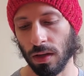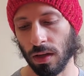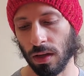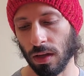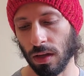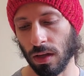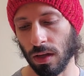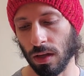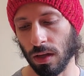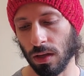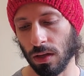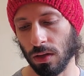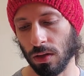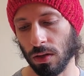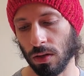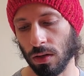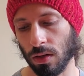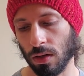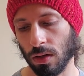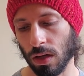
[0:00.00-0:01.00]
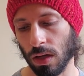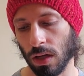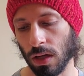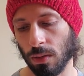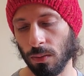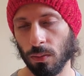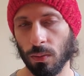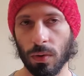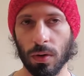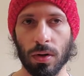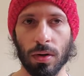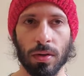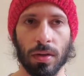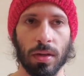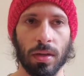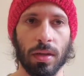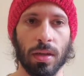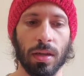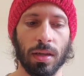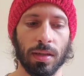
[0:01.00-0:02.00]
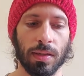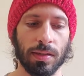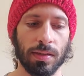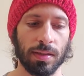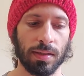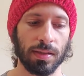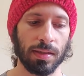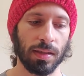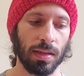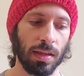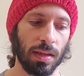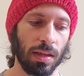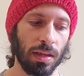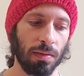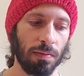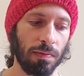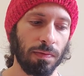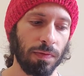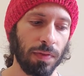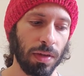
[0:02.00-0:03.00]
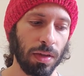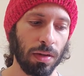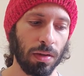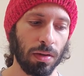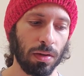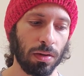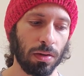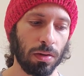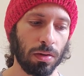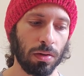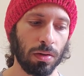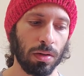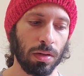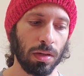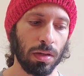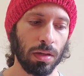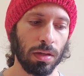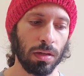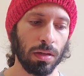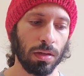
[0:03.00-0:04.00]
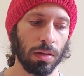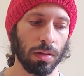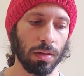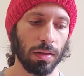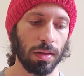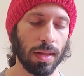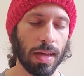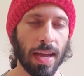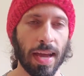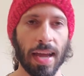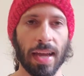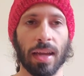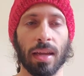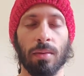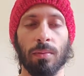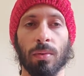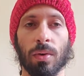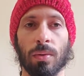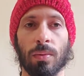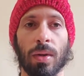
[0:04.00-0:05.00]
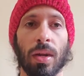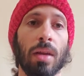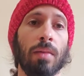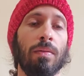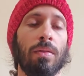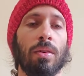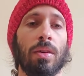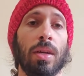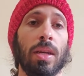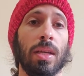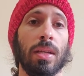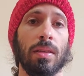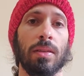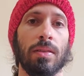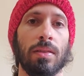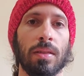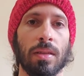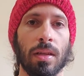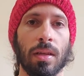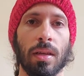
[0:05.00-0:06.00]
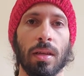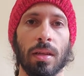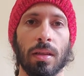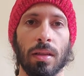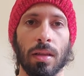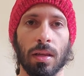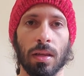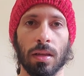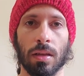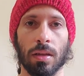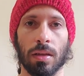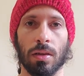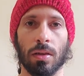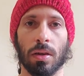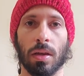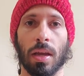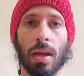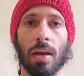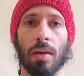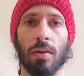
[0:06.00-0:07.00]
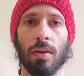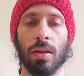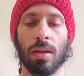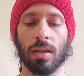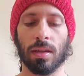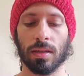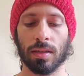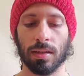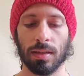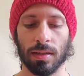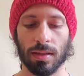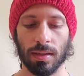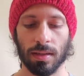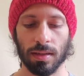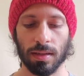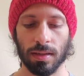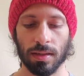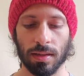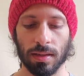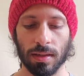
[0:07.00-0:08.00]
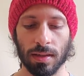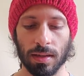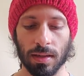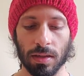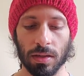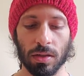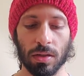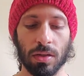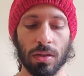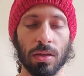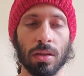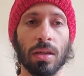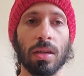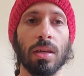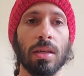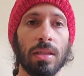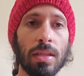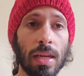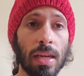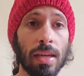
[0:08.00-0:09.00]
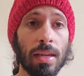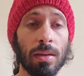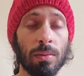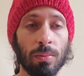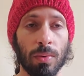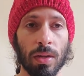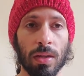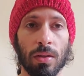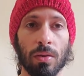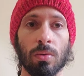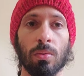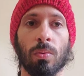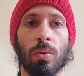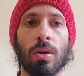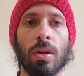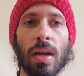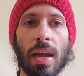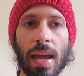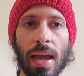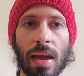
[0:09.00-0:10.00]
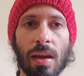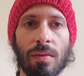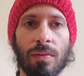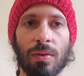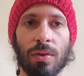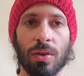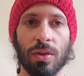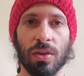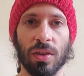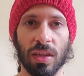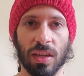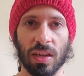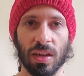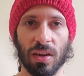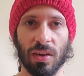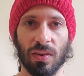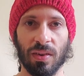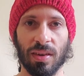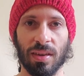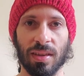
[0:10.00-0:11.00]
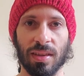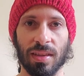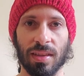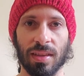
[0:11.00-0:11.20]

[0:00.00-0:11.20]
and unworthiness and fear and lack and whatever it is that you're carrying, you're going to take it with you wherever you go.